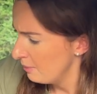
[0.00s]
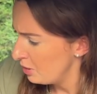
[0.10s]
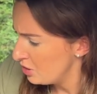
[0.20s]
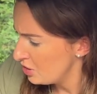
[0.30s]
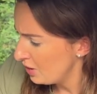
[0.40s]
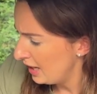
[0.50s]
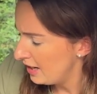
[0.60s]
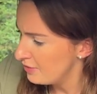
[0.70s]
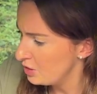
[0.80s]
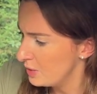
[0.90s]
But you do
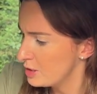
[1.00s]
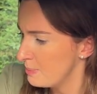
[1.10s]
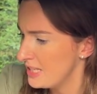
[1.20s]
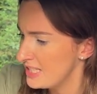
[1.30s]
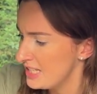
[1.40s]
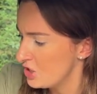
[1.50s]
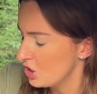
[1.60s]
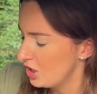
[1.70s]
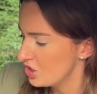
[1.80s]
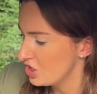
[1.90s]
have USB-C
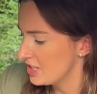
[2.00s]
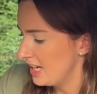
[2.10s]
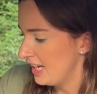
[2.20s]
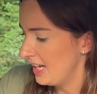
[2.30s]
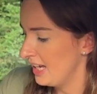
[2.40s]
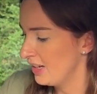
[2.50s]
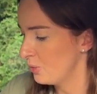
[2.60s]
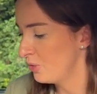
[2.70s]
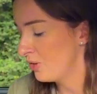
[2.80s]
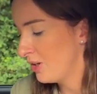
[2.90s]
chargers here and
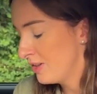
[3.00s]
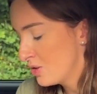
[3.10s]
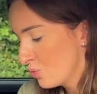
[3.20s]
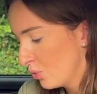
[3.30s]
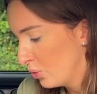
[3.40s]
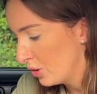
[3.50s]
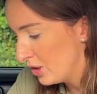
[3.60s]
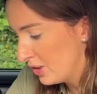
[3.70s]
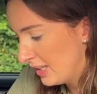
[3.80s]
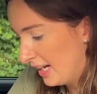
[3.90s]
also the drawer that
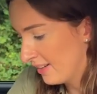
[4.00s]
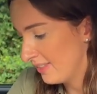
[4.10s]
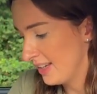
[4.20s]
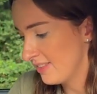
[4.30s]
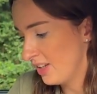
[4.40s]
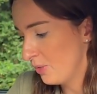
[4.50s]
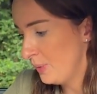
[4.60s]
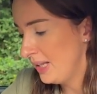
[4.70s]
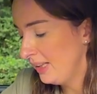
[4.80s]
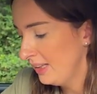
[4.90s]
you can access as
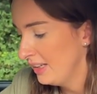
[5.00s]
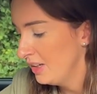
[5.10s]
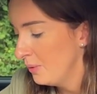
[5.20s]
well,